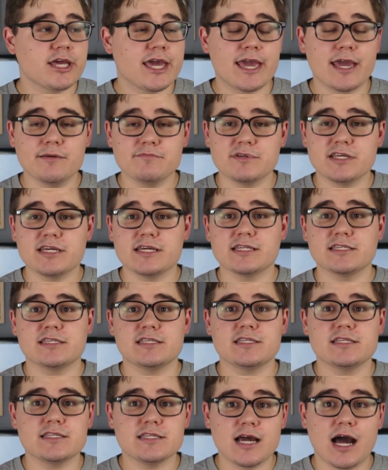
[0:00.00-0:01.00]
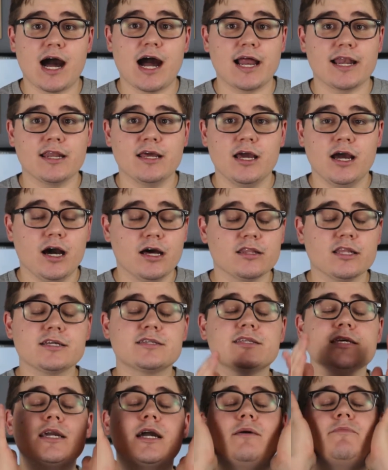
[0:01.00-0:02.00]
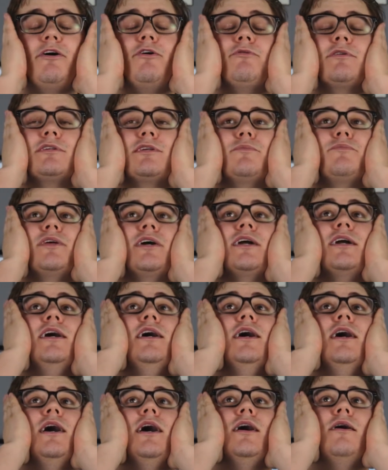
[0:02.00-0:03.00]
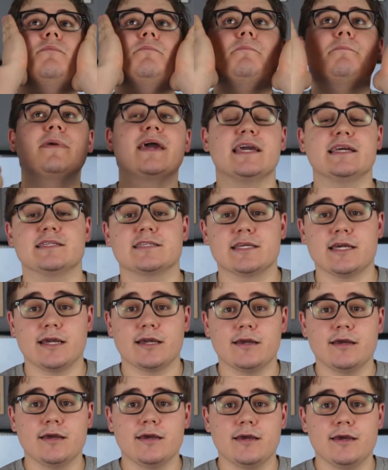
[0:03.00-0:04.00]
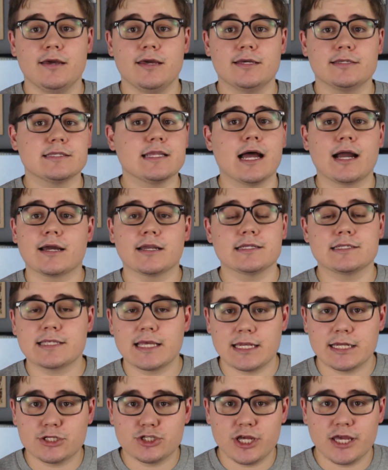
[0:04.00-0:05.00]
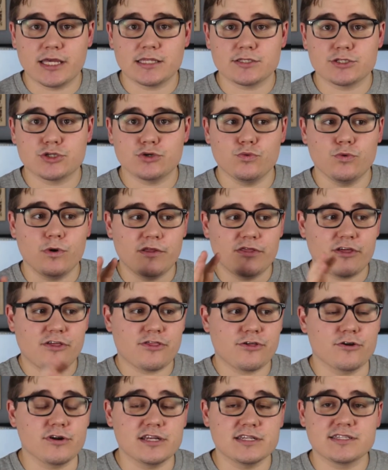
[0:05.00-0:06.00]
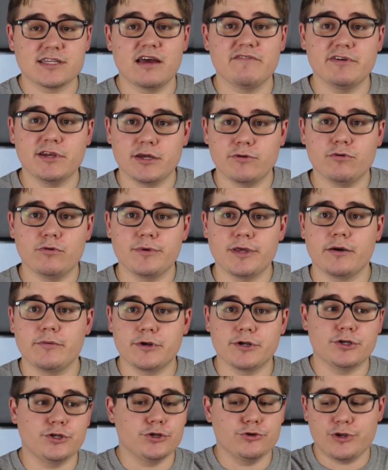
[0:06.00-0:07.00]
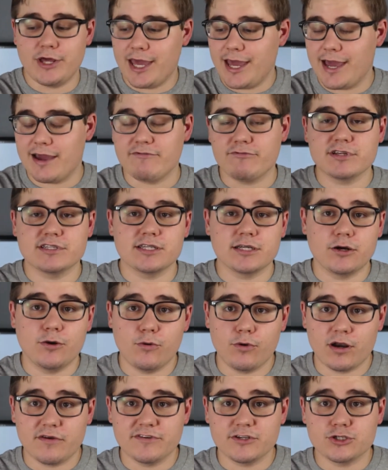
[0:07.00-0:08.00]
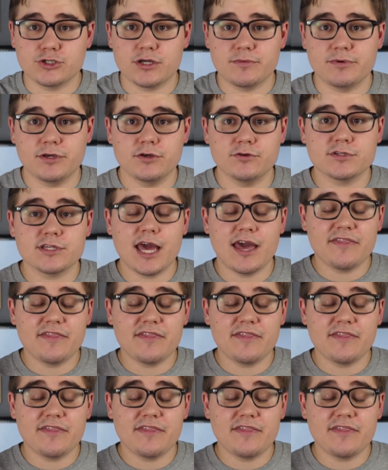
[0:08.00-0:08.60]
AMD is not, unless they come out with something amazing, is not gonna stand a chance to what the 3070 will be able to do to every single one of its GPUs.